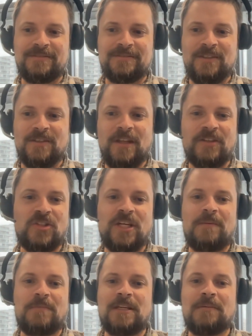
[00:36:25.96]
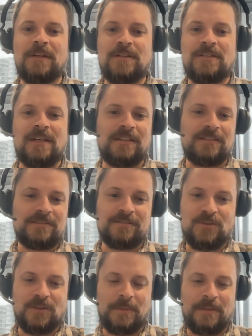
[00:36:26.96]
maybe like GMT plus 10 or
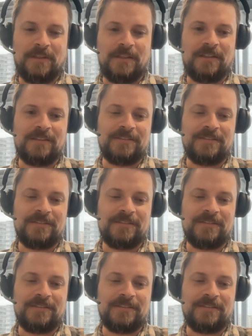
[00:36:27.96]
something like that.